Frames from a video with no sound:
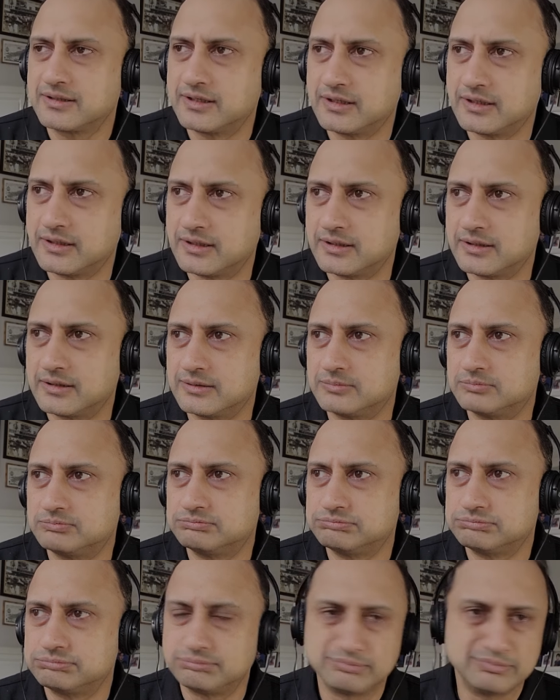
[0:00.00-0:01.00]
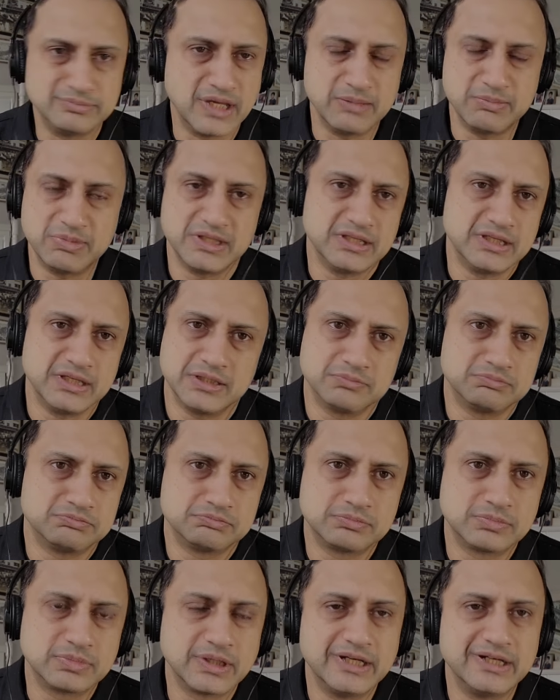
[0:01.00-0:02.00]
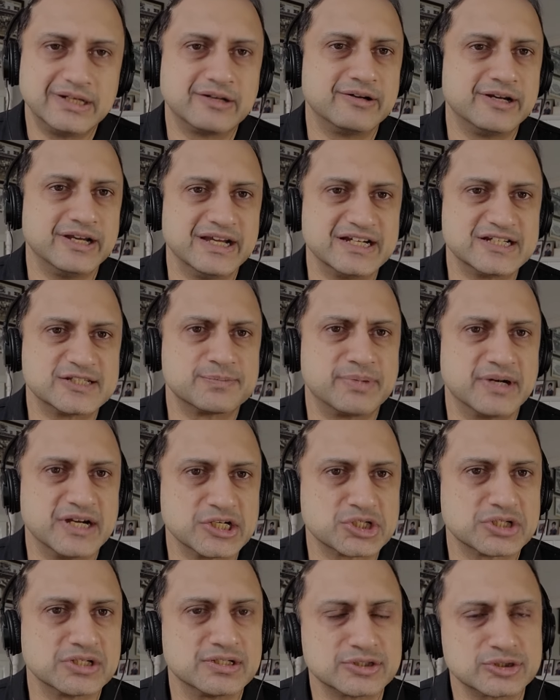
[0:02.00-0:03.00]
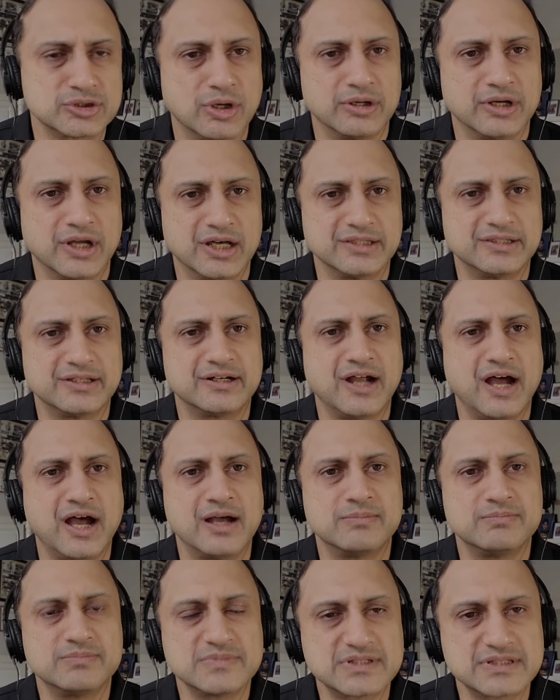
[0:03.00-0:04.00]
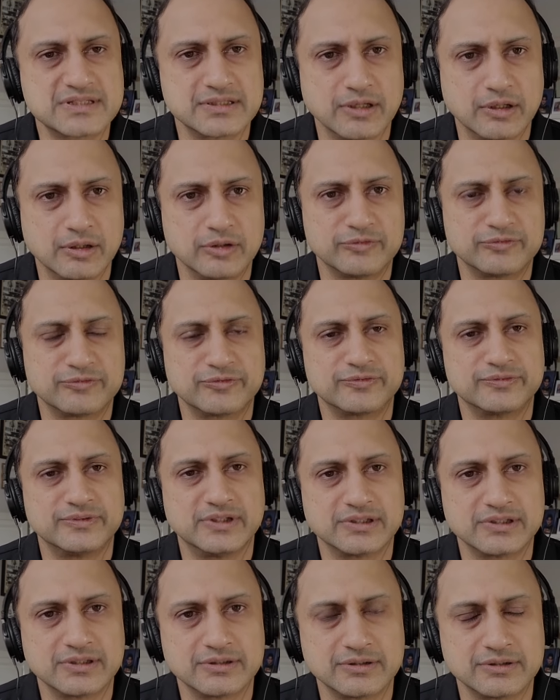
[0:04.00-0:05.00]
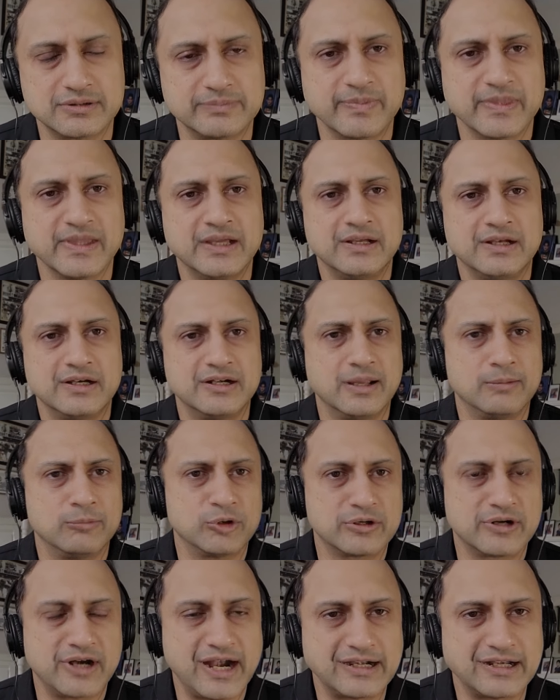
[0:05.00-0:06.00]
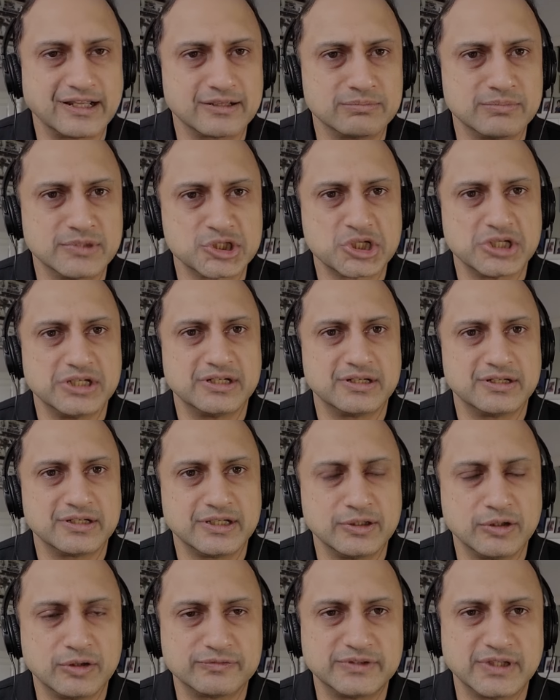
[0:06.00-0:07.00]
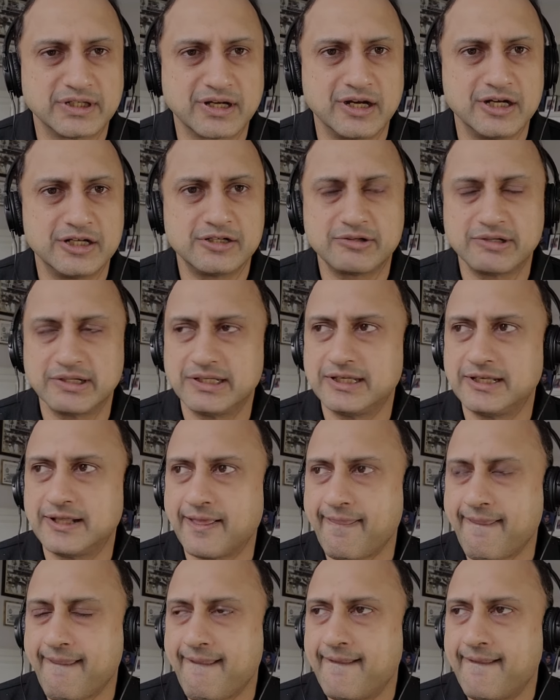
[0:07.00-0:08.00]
Uh, maybe it creates pressures on other arms of the democratic machinery of the country.